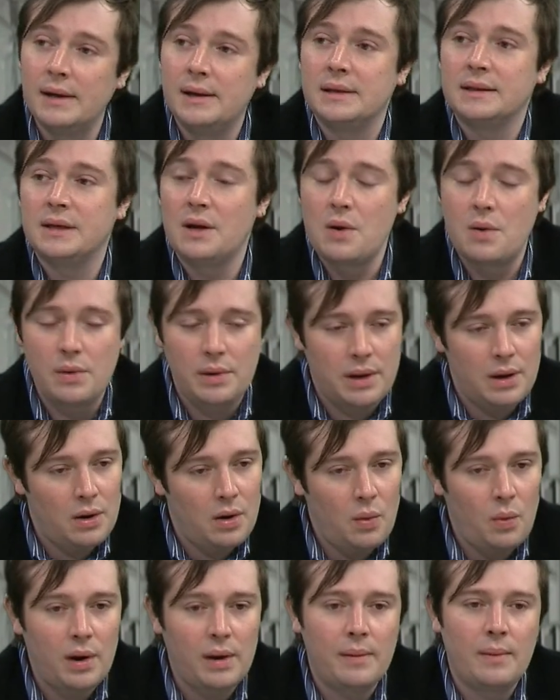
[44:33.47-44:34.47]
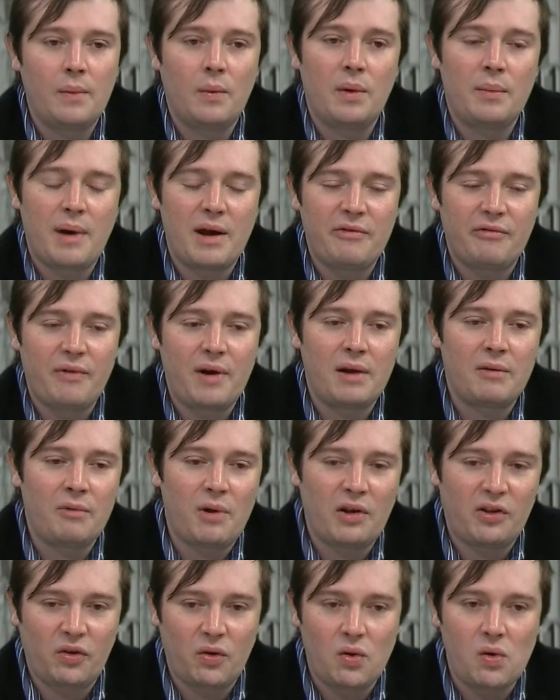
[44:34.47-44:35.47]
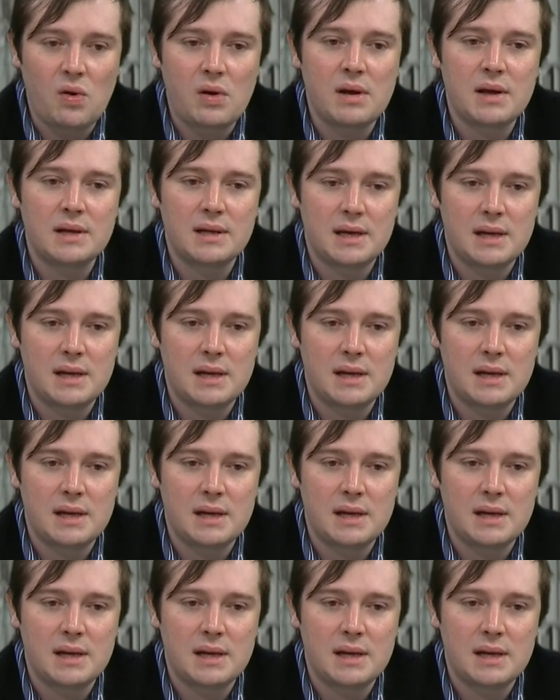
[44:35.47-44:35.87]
So, you know, when my friend Russell